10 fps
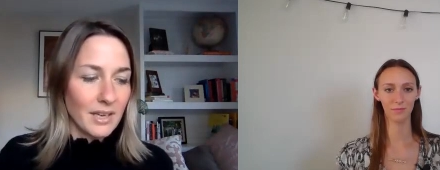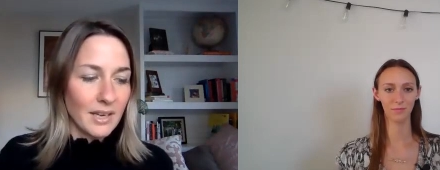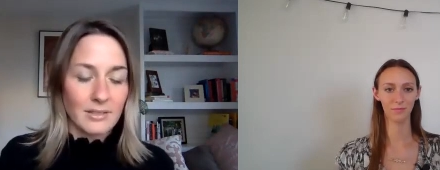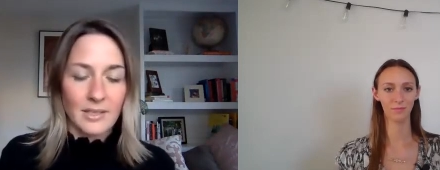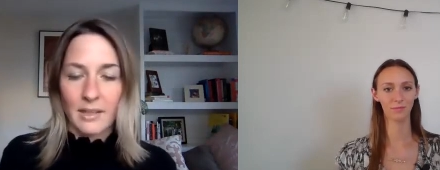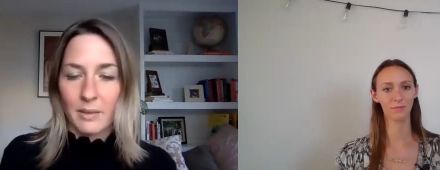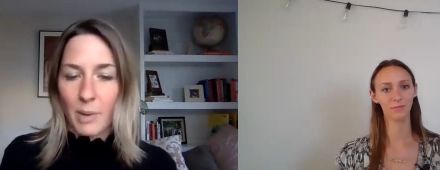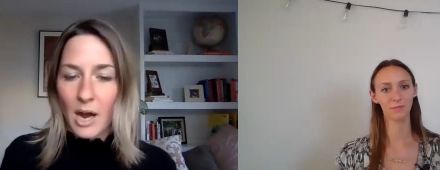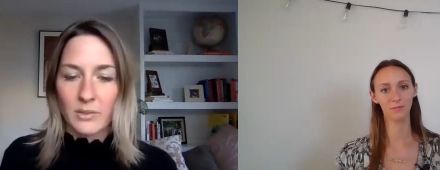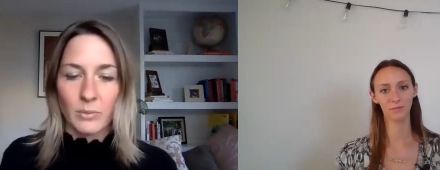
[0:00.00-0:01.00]
Speaker 1: think outside the
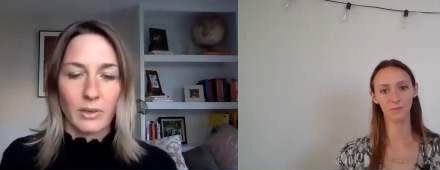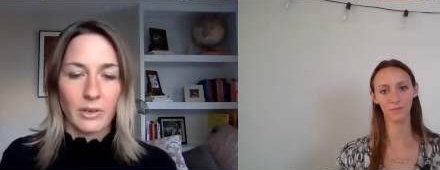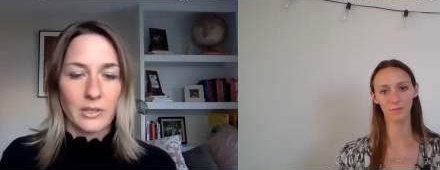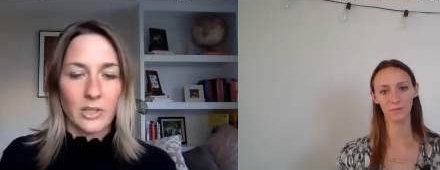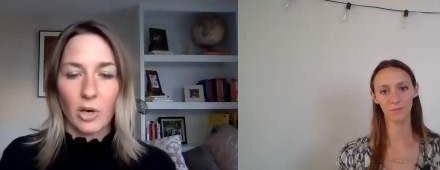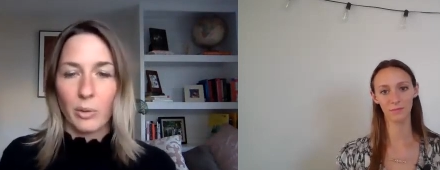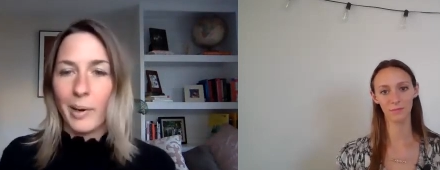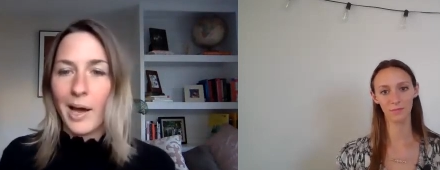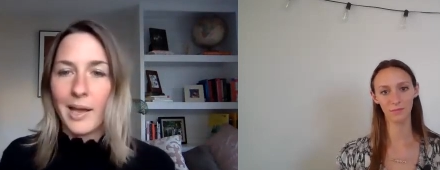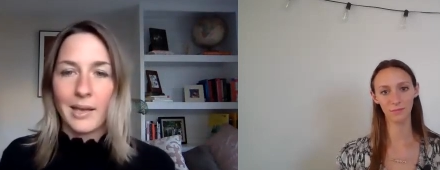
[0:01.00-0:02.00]
box, whether it's co
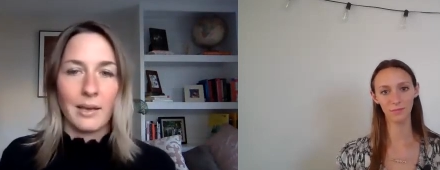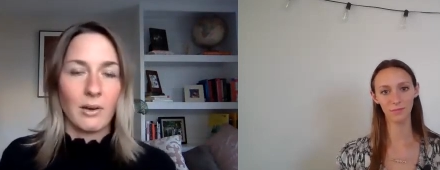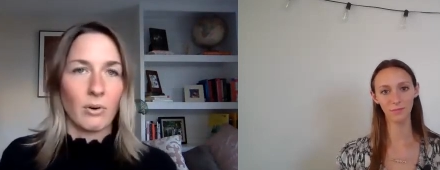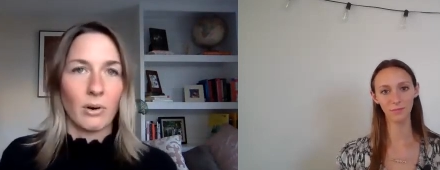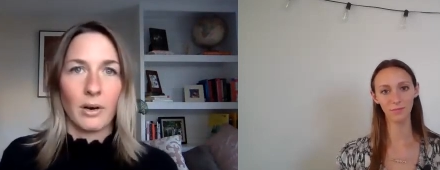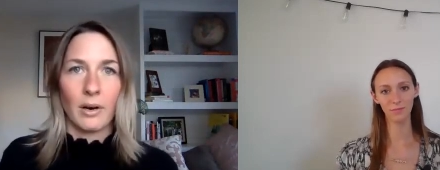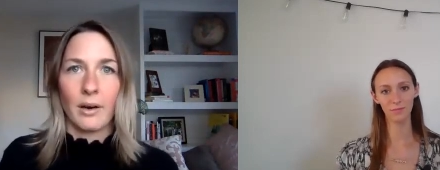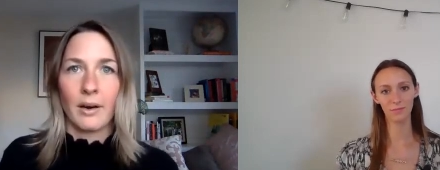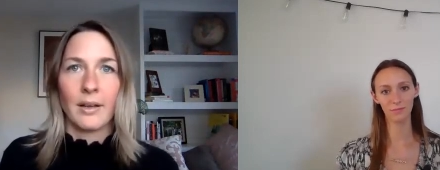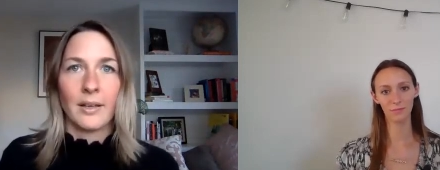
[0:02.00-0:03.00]
buying
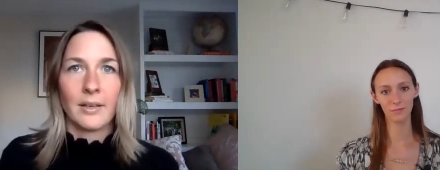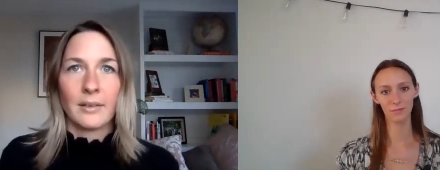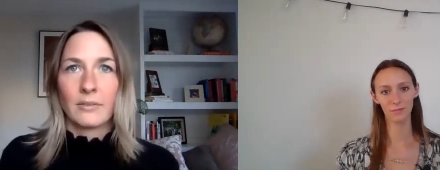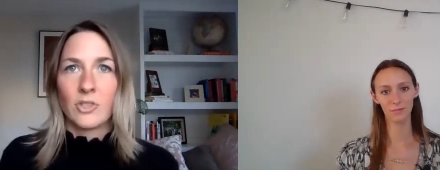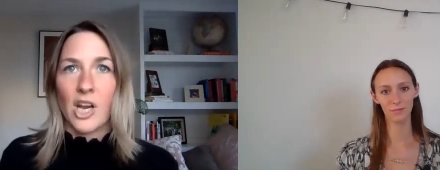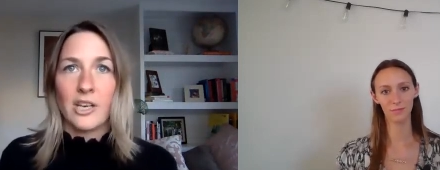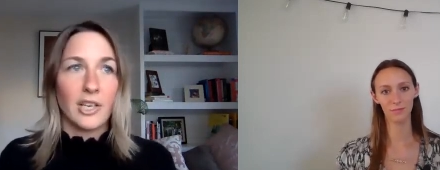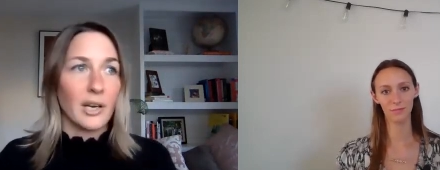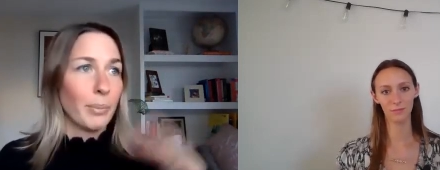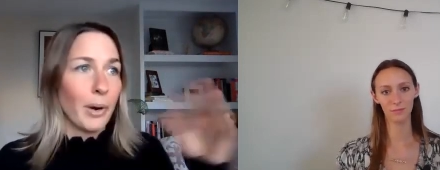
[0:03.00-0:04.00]
or changing
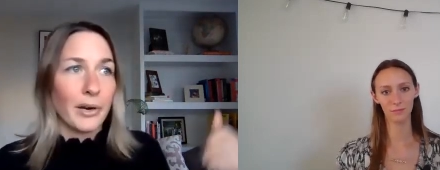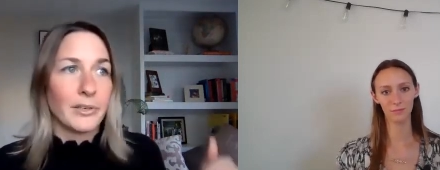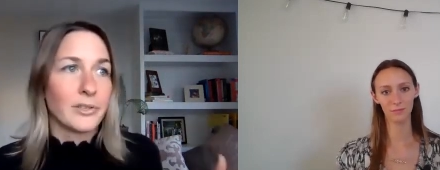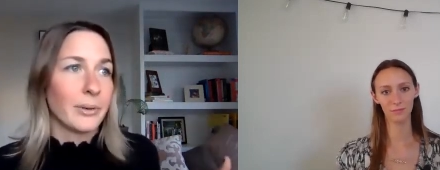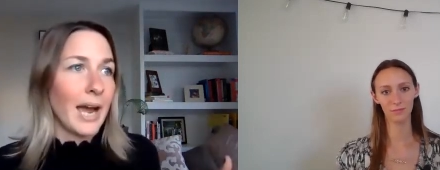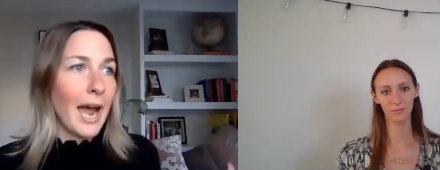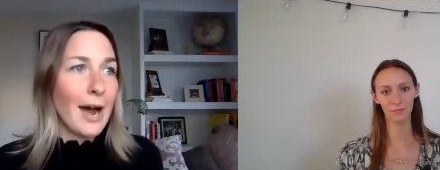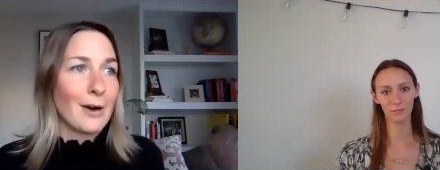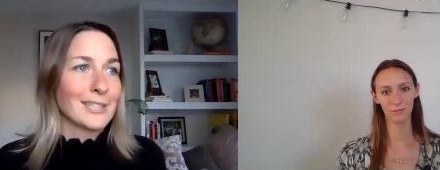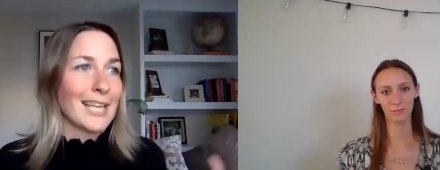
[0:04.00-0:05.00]
a barn into a
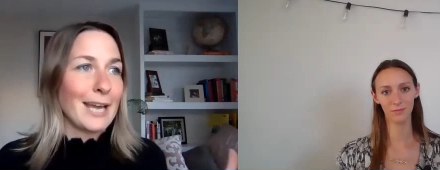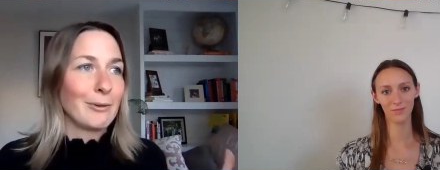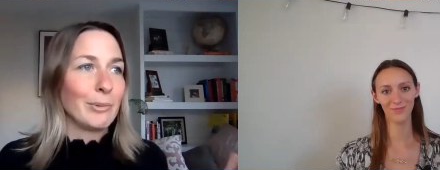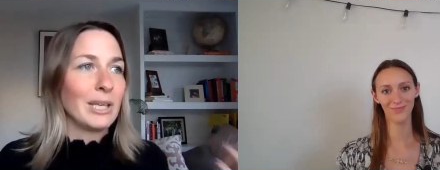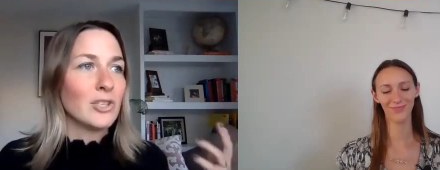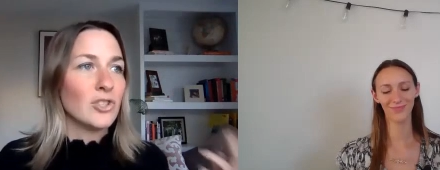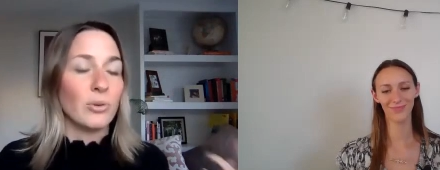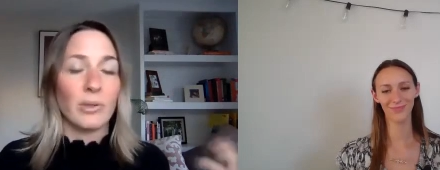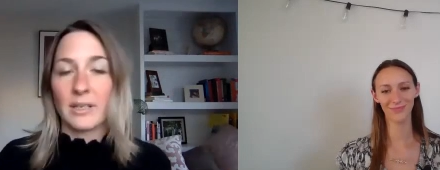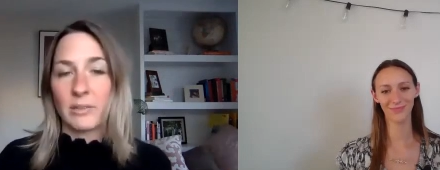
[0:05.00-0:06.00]
house. Like we can do
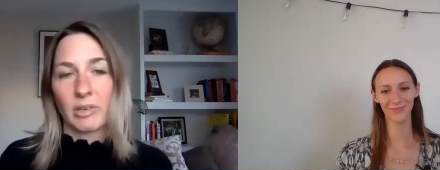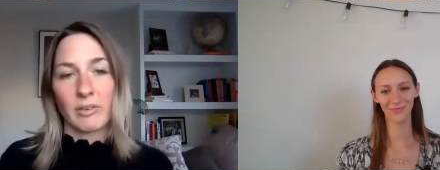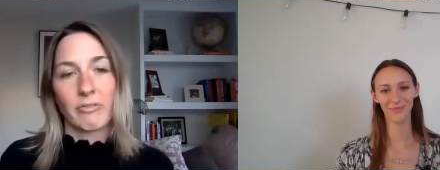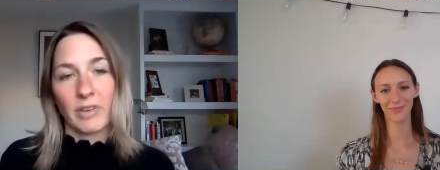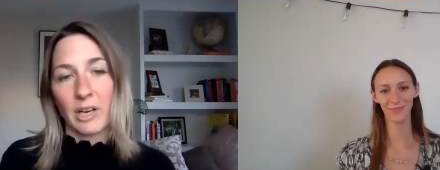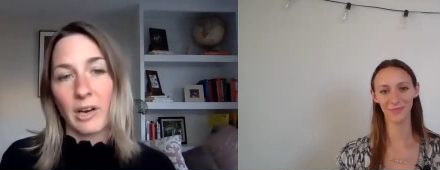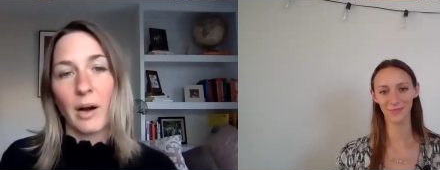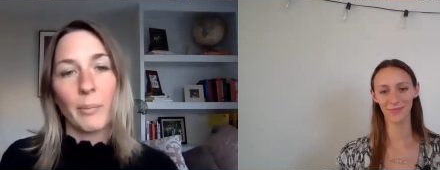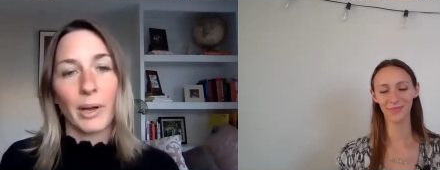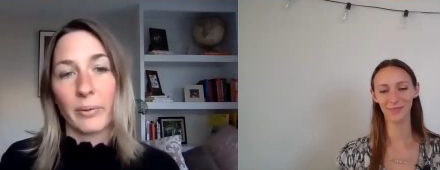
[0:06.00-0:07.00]
this. We can figure out
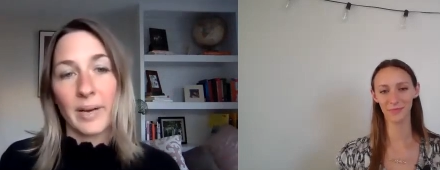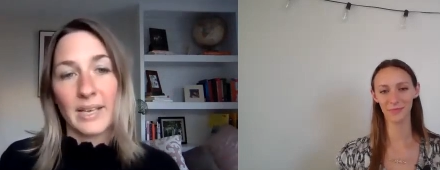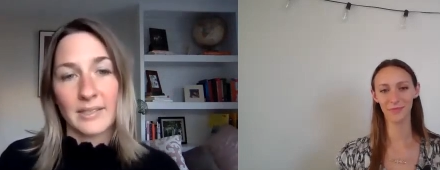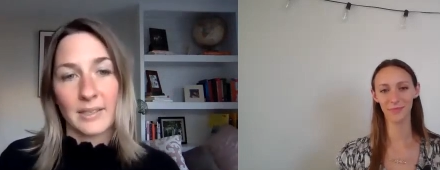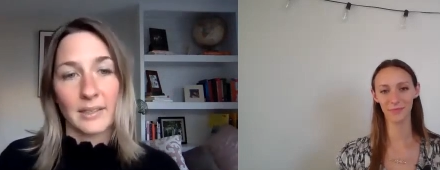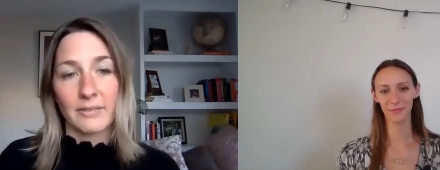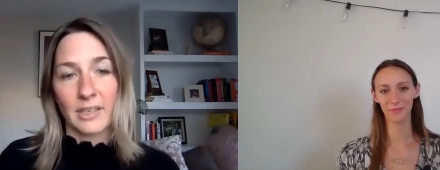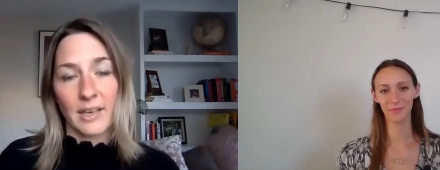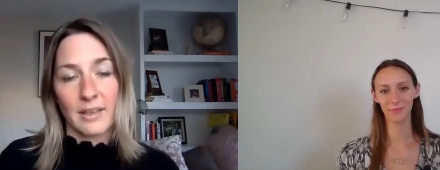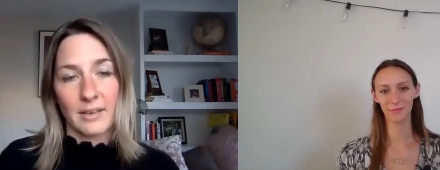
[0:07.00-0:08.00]
better ways to live
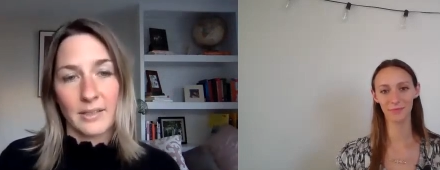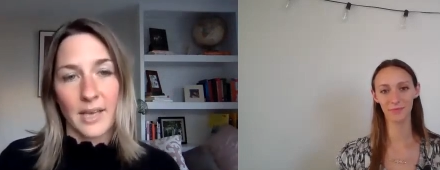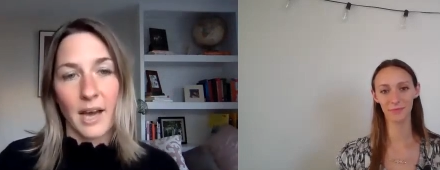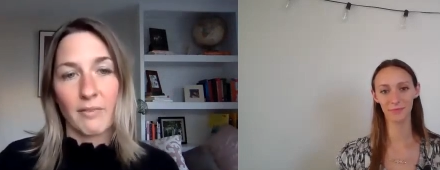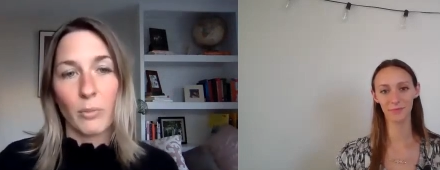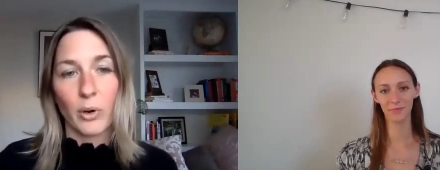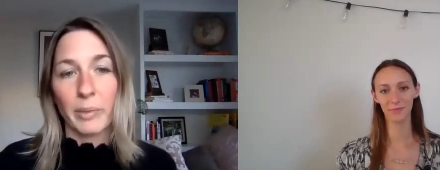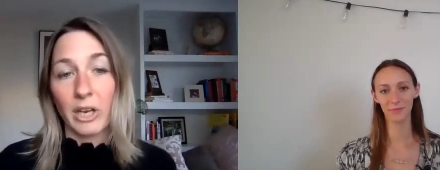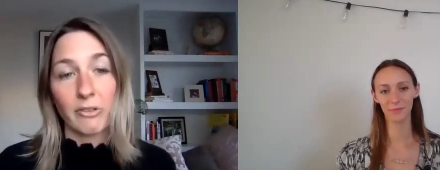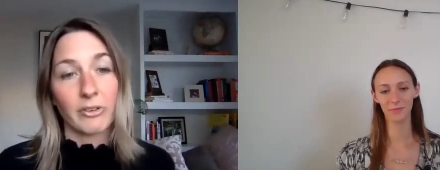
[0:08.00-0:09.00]
together and to have more
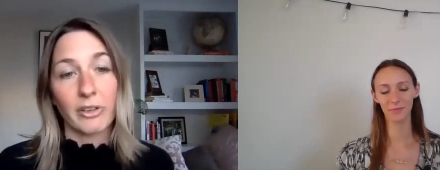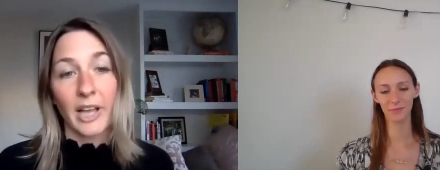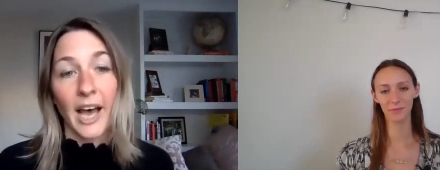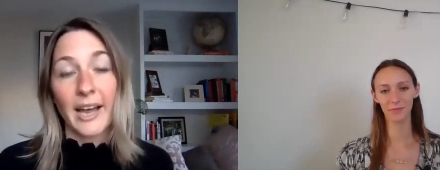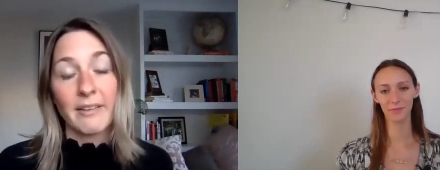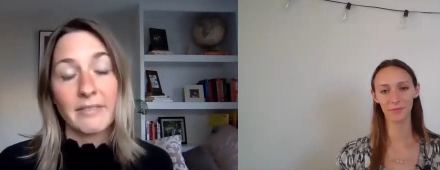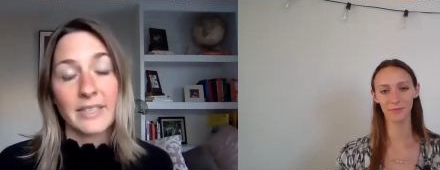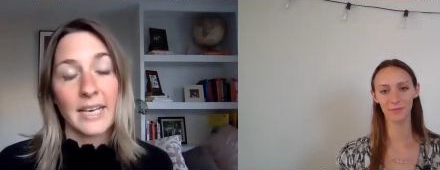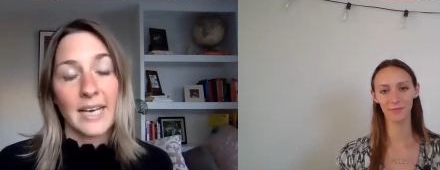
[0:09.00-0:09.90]
meaningful lives.